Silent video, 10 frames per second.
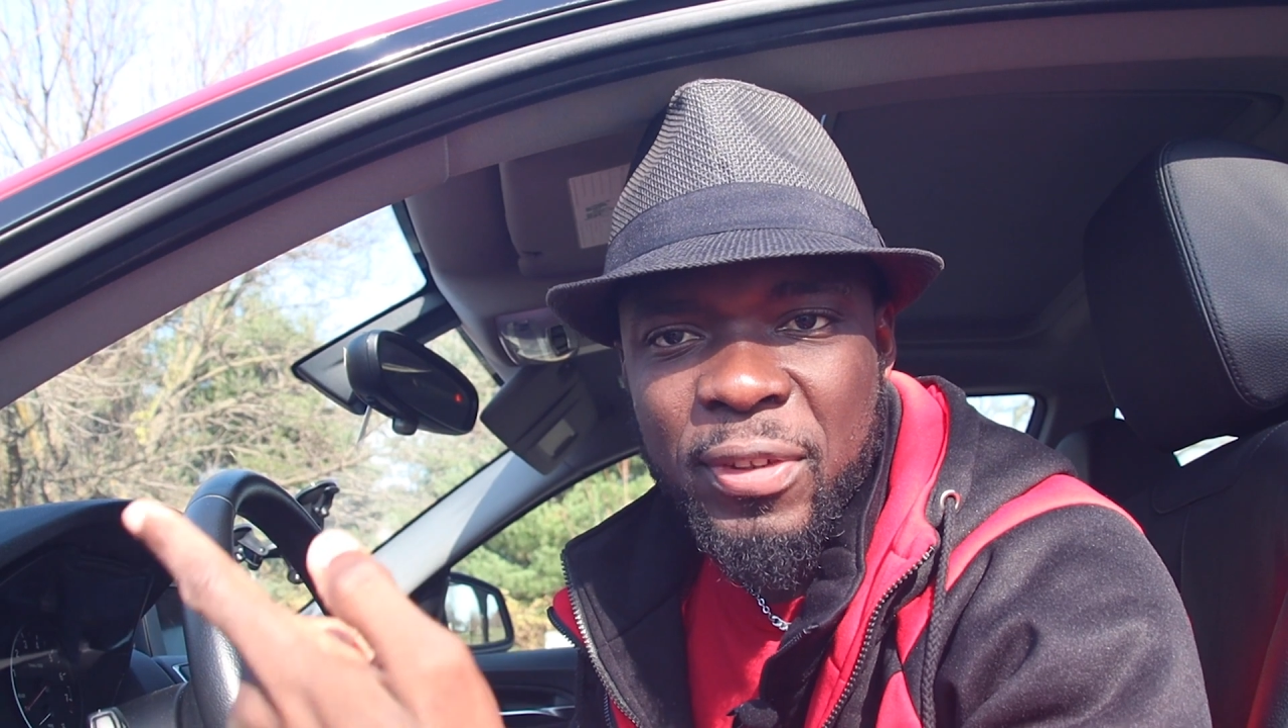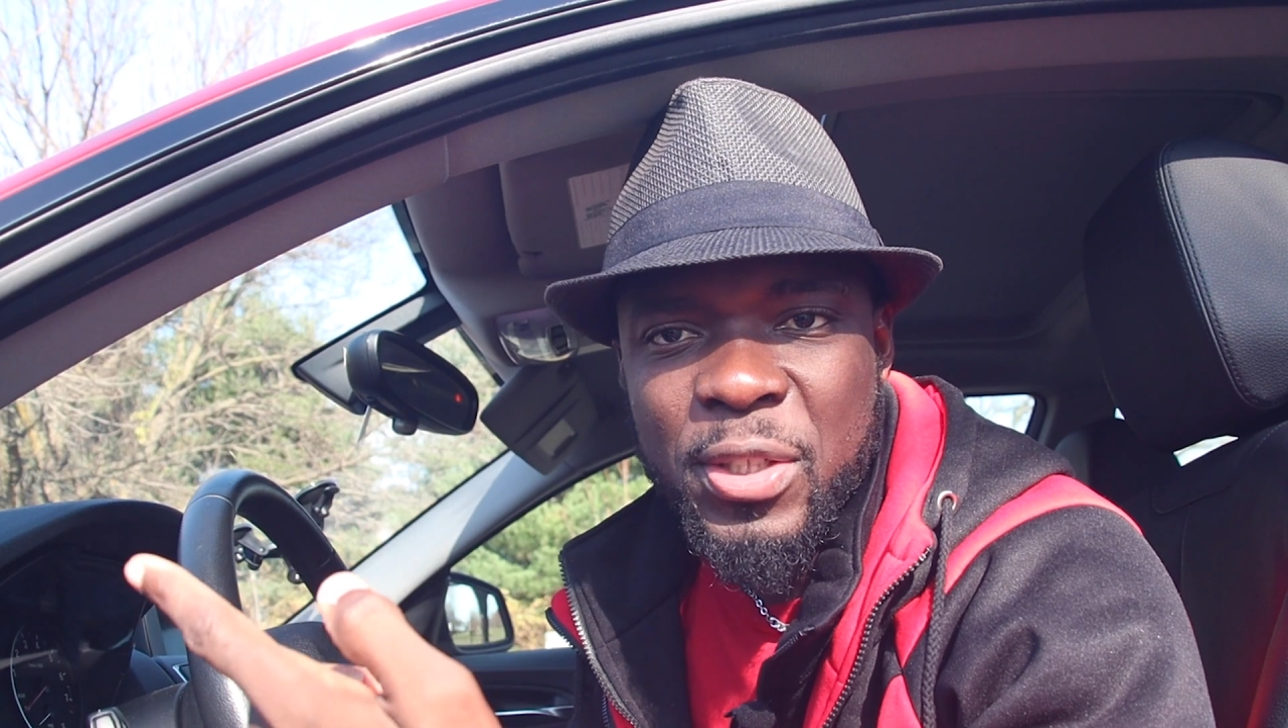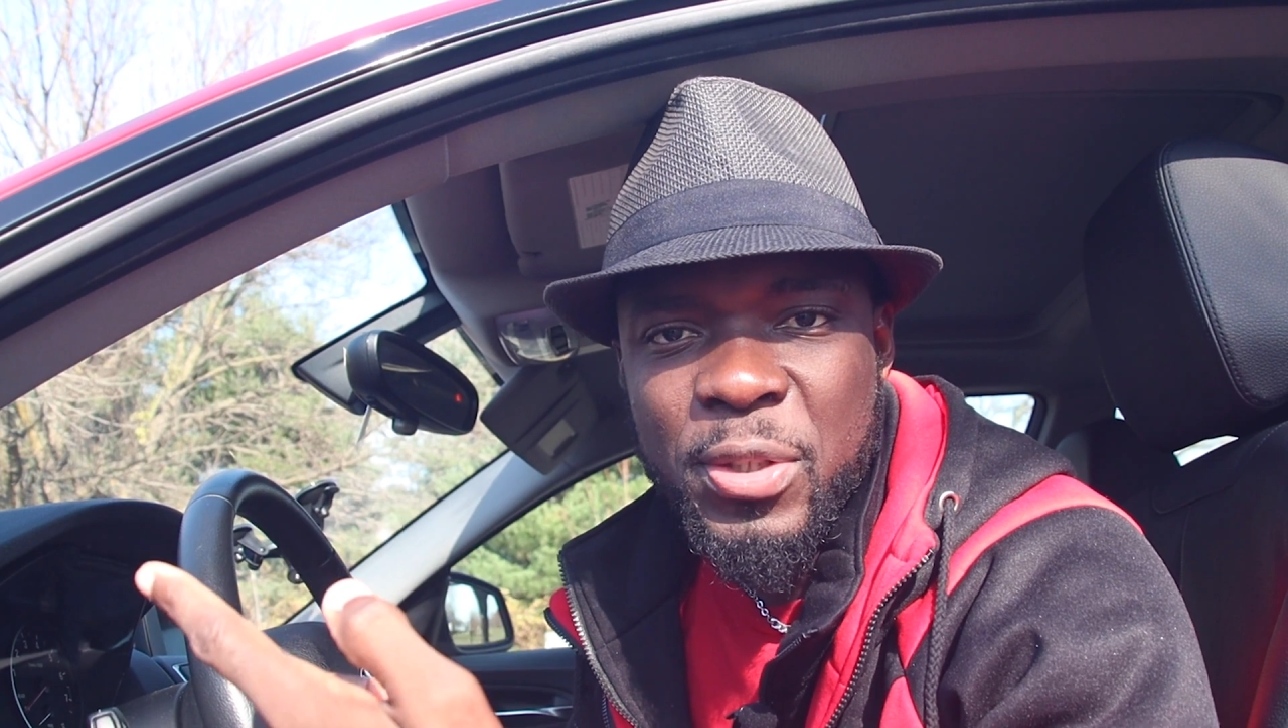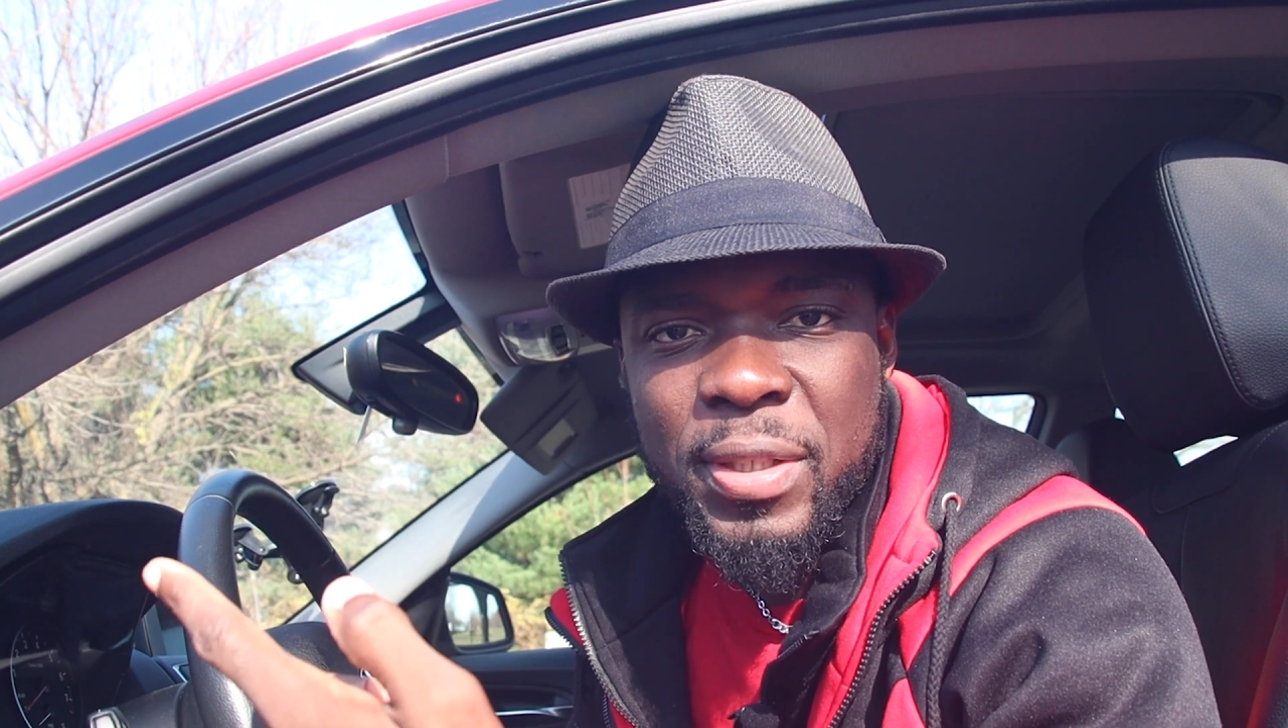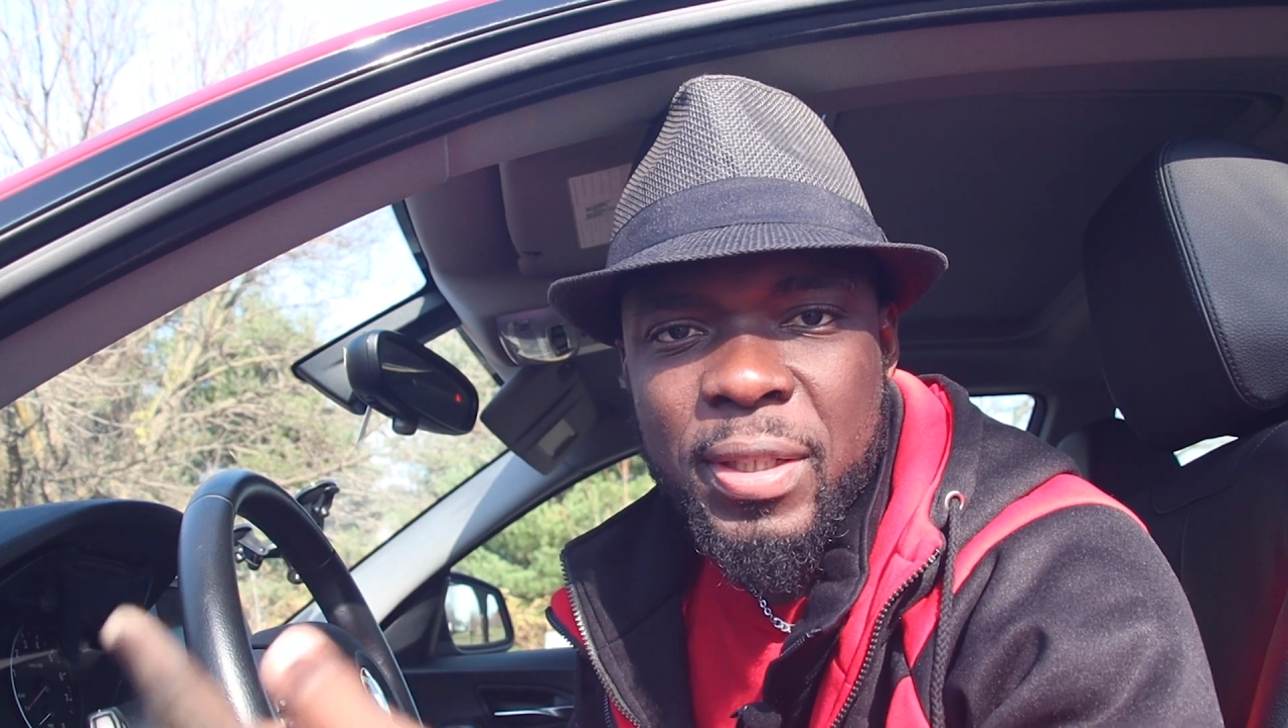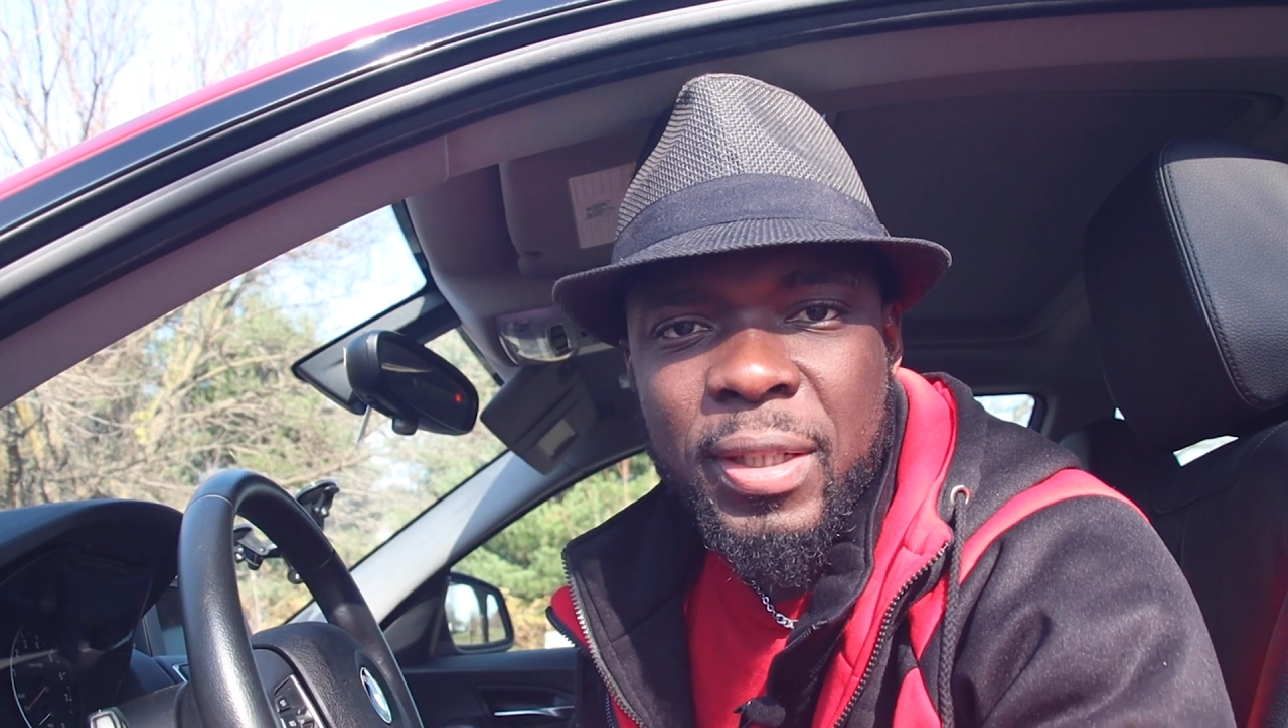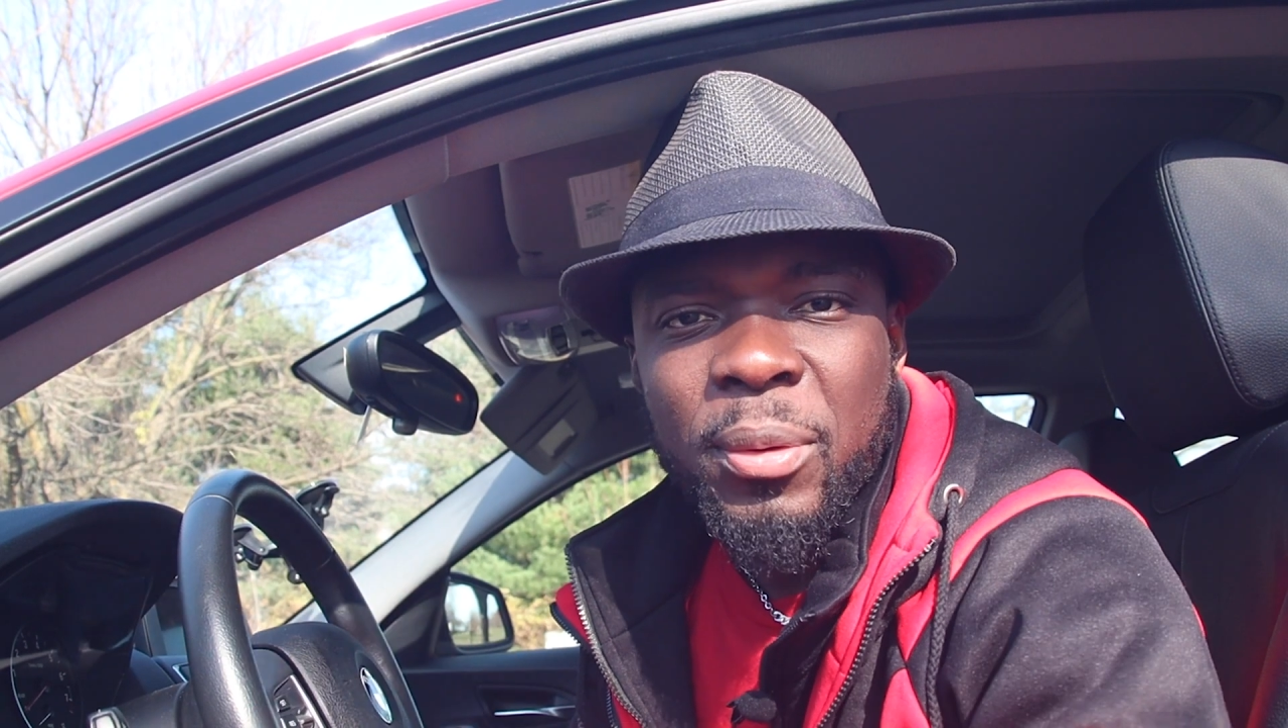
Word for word: features